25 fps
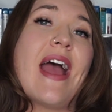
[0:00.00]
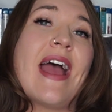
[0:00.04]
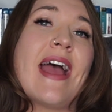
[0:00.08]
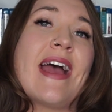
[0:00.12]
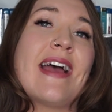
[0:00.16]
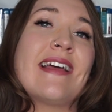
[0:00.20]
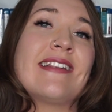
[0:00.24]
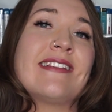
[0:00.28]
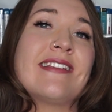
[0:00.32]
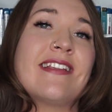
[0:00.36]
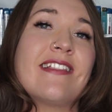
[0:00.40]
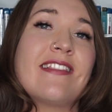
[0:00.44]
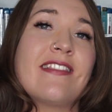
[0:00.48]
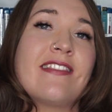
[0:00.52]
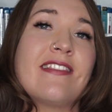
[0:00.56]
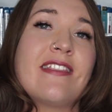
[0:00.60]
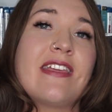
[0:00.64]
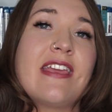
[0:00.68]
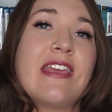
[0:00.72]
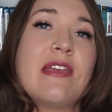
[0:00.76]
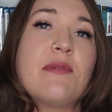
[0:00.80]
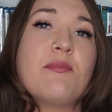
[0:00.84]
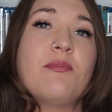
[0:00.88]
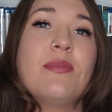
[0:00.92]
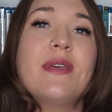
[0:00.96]
and
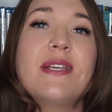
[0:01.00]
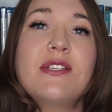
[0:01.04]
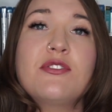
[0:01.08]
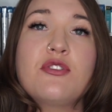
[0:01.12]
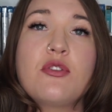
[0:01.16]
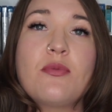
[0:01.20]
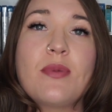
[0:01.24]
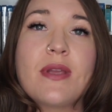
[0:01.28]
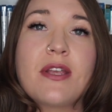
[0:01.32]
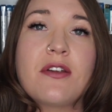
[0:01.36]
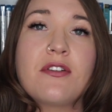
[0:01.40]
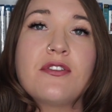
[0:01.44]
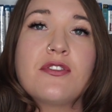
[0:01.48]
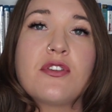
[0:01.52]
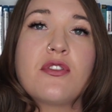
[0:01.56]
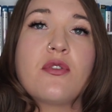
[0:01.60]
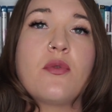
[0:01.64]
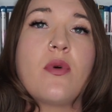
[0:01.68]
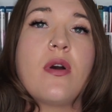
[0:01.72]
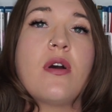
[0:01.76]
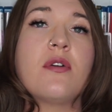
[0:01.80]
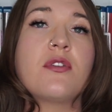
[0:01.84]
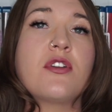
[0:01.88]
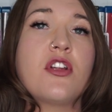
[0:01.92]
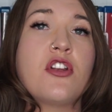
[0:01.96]
the big superheroes of the
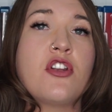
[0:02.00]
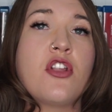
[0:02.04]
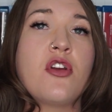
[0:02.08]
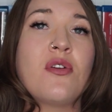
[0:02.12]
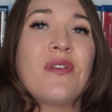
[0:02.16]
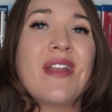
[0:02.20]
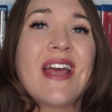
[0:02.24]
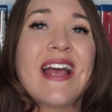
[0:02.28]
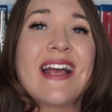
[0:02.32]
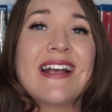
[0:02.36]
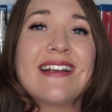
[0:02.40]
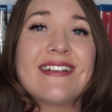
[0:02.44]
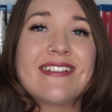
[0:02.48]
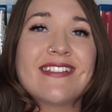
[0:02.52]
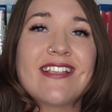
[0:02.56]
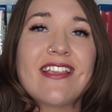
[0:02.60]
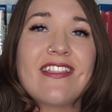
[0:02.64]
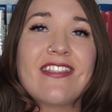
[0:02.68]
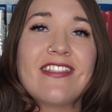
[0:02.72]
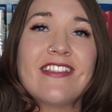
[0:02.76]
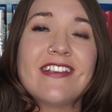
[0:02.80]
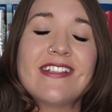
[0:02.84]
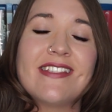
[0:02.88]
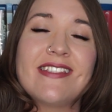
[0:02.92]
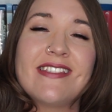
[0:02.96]
world are known as
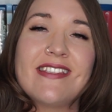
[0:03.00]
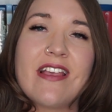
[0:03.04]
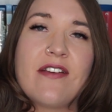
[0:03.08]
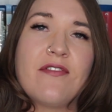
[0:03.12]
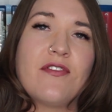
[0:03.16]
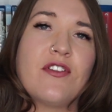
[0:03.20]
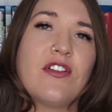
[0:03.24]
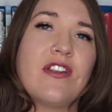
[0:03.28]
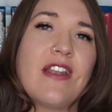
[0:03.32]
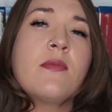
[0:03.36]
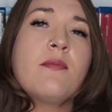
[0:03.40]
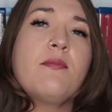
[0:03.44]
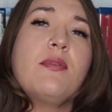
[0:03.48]
the Seven.